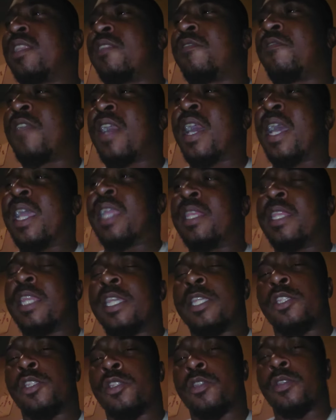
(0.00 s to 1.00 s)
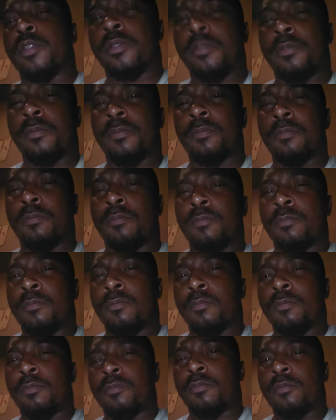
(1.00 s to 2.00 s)
divine nature.
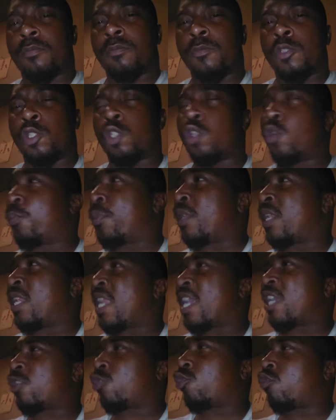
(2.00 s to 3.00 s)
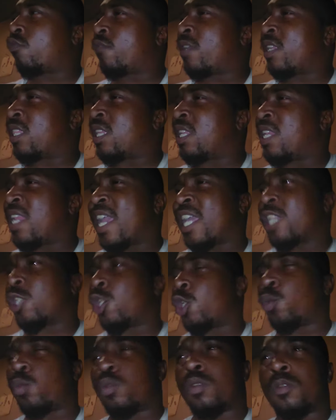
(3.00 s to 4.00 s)
Supernatural and the
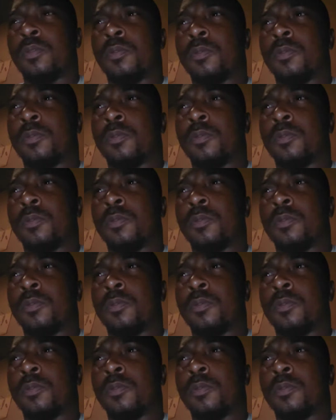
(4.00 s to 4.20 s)
natural.